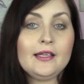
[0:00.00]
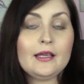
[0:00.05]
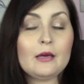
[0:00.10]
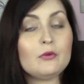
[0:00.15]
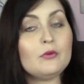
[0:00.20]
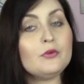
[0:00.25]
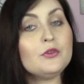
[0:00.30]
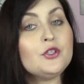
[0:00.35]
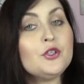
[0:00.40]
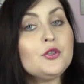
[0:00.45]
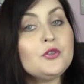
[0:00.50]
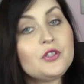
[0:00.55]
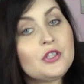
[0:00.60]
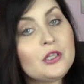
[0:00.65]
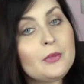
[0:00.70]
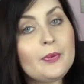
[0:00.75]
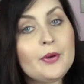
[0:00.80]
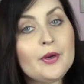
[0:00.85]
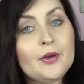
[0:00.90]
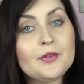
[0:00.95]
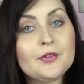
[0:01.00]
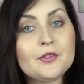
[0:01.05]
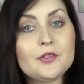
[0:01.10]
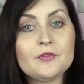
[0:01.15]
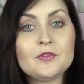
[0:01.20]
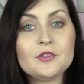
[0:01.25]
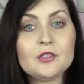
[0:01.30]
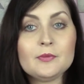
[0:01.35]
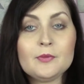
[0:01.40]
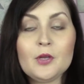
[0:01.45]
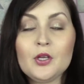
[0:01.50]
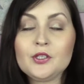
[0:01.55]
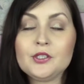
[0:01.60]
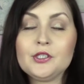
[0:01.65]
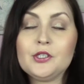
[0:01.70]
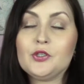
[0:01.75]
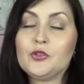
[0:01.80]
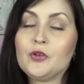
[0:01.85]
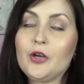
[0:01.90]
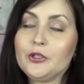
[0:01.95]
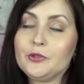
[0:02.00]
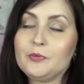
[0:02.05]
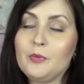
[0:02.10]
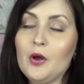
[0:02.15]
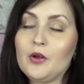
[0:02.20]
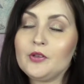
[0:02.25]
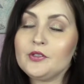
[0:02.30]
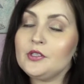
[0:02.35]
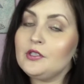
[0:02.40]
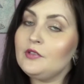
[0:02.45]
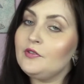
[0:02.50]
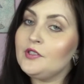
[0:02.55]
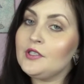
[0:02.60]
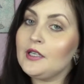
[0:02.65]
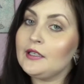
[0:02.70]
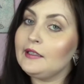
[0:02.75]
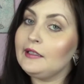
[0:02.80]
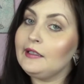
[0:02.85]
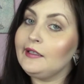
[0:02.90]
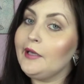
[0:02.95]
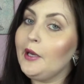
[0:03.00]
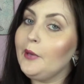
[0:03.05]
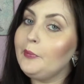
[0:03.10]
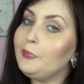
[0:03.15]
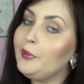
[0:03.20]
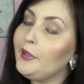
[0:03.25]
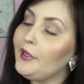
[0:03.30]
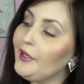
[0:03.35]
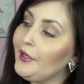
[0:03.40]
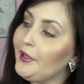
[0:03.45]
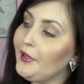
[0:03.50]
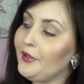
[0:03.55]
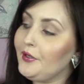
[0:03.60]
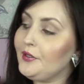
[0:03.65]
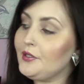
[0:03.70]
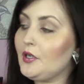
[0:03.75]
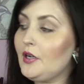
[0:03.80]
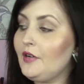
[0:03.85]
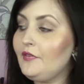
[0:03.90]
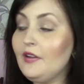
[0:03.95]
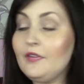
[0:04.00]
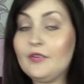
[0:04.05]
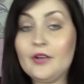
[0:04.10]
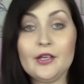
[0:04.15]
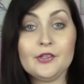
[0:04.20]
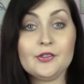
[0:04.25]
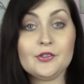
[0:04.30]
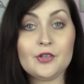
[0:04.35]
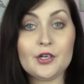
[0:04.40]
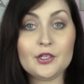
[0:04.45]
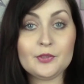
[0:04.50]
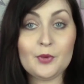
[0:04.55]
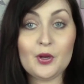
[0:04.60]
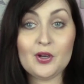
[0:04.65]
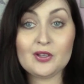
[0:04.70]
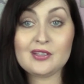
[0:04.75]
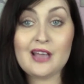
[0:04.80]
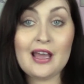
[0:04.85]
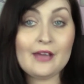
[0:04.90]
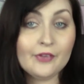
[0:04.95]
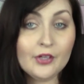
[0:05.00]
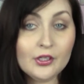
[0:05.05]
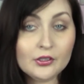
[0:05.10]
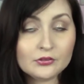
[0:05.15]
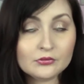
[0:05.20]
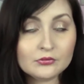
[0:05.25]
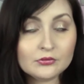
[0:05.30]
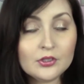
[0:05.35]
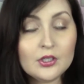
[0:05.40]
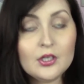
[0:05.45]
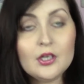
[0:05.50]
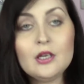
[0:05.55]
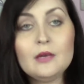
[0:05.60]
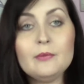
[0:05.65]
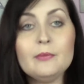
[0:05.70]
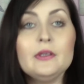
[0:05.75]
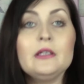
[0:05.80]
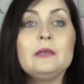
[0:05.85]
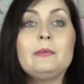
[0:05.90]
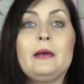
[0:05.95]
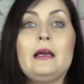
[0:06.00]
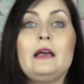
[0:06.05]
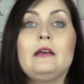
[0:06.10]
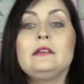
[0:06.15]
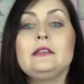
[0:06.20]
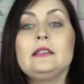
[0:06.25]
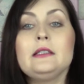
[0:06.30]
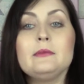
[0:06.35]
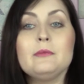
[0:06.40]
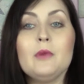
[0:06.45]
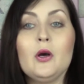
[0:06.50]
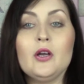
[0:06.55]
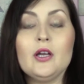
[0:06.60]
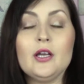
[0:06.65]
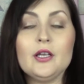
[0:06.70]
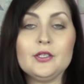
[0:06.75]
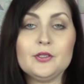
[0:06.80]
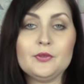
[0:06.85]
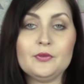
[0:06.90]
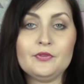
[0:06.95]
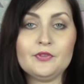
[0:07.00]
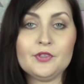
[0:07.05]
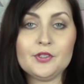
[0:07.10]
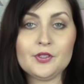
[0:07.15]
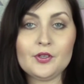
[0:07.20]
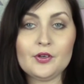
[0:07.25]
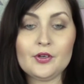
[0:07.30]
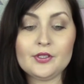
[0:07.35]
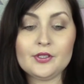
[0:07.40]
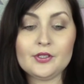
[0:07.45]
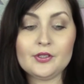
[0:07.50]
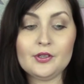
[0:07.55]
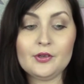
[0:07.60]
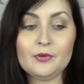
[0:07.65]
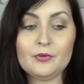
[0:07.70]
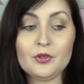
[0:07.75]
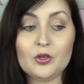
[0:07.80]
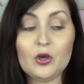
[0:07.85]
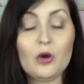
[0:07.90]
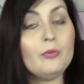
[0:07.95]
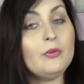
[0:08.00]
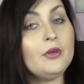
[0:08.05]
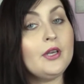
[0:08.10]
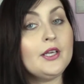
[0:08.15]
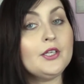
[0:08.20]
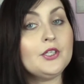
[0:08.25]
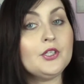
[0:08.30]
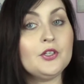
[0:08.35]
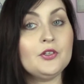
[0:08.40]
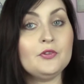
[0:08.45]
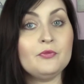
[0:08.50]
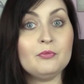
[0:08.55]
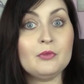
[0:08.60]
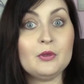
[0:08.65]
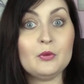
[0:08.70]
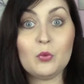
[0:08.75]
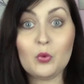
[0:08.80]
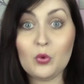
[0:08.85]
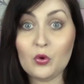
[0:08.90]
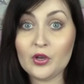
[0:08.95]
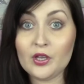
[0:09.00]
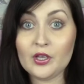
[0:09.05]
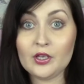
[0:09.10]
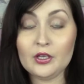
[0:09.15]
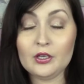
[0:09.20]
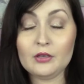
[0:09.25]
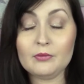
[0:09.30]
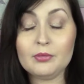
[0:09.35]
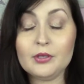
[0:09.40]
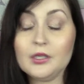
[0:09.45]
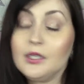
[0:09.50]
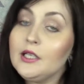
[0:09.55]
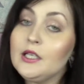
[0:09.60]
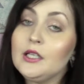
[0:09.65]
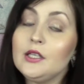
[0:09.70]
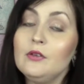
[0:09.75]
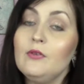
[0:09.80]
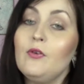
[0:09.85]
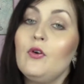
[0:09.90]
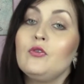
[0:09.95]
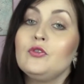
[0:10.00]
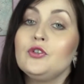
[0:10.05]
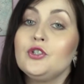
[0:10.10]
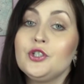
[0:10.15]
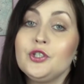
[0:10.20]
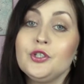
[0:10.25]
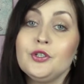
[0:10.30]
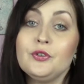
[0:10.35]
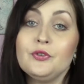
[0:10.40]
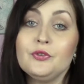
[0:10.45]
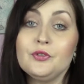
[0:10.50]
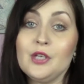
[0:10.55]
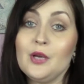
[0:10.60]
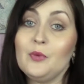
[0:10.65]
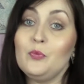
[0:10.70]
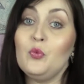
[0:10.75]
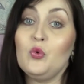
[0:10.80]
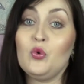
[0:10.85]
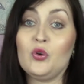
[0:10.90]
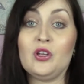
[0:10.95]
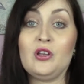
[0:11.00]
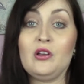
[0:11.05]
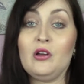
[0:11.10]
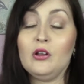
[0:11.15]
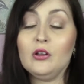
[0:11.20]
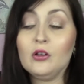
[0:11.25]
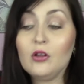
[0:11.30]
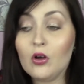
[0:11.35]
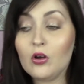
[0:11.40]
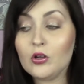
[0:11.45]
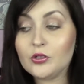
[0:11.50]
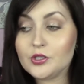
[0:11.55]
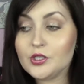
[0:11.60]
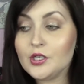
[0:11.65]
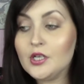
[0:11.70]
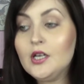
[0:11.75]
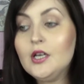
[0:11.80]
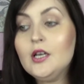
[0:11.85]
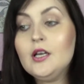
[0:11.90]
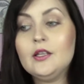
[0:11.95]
that will reduce the appearance of some nasty stretch marks that have suddenly appeared. I've never had stretch marks ever, but apparently at my age we've decided that with a combination of me walking in completely the wrong shoes and walking a lot,